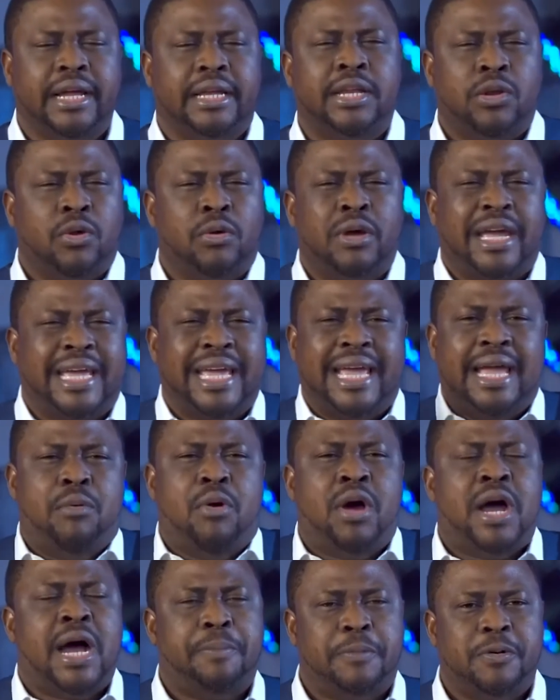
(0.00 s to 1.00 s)
They don't care what
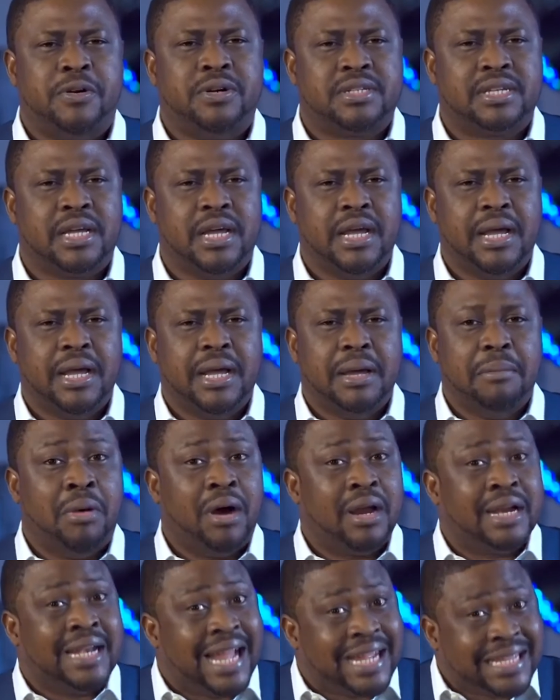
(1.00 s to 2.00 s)
happens.
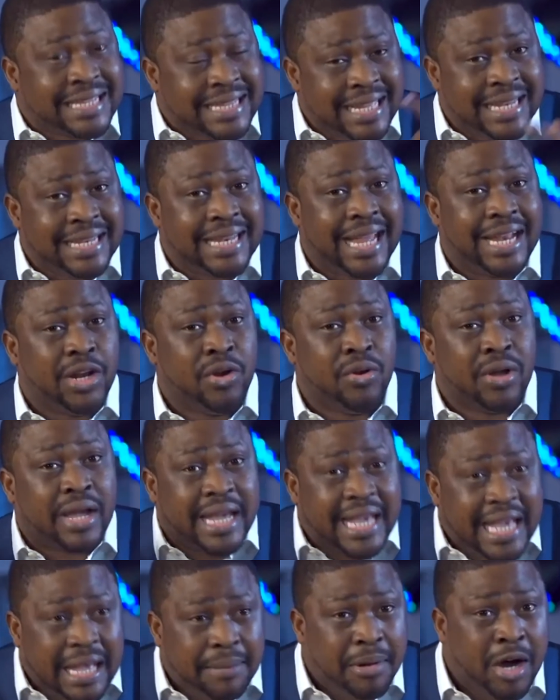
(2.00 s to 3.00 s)
But that thing that they don't
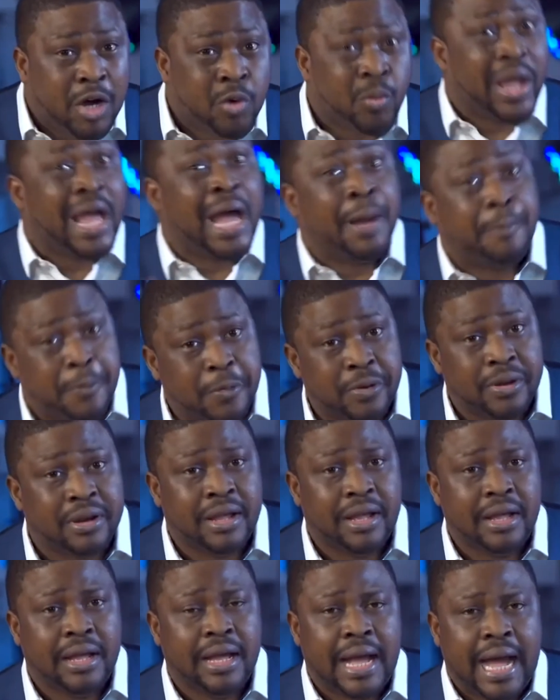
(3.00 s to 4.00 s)
care about will happen.
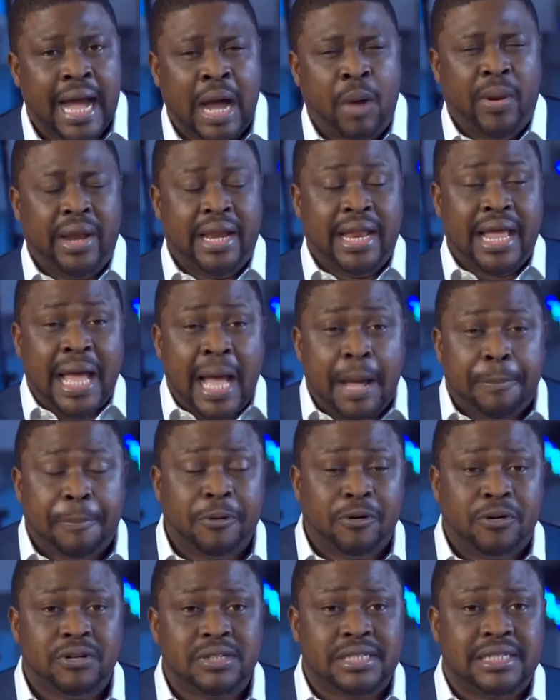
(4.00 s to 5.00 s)
And when it
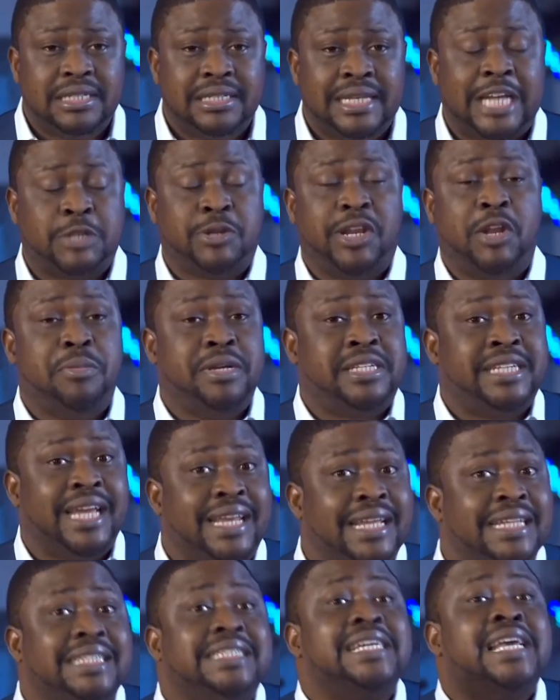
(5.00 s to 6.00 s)
happens, that's when they'll be
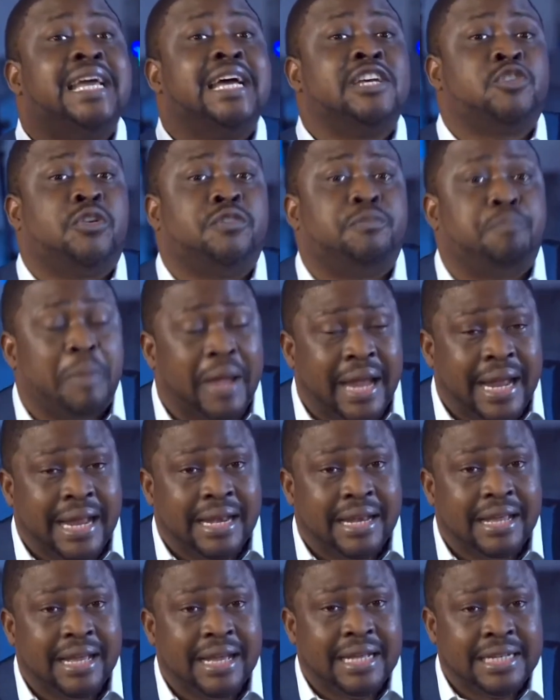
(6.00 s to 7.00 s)
shedding tears of
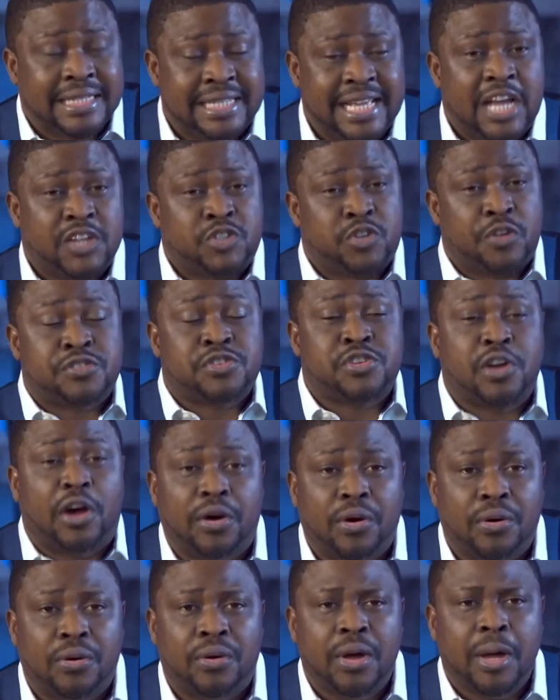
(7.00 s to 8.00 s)
pain, tears of
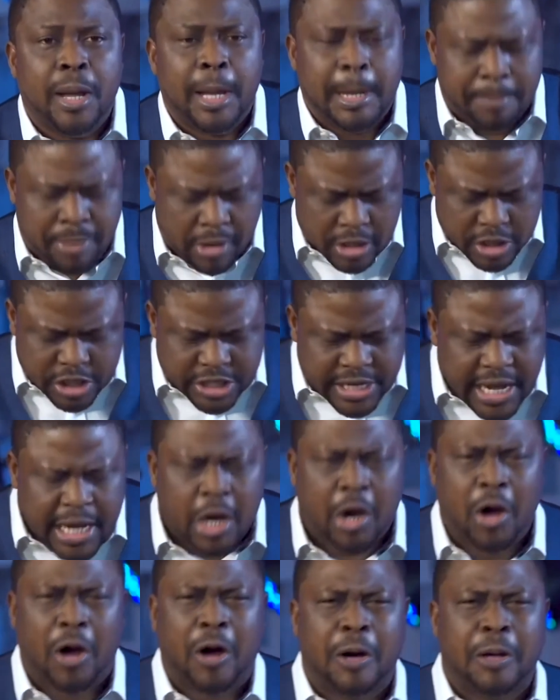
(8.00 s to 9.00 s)
sorrow. But
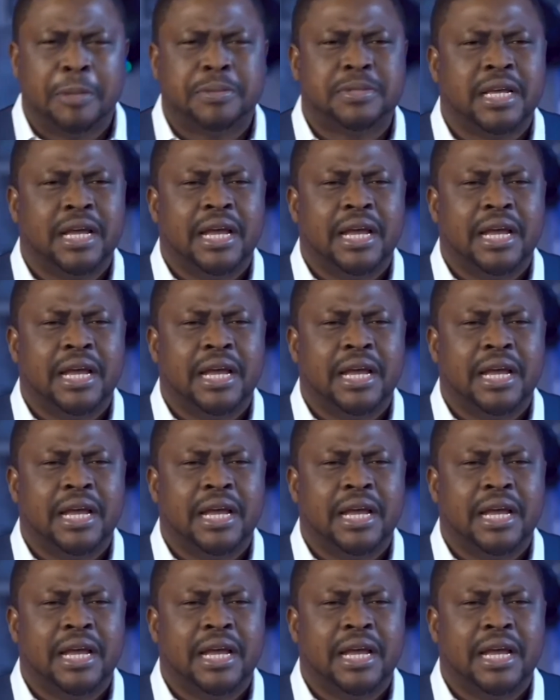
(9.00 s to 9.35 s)
Jacobs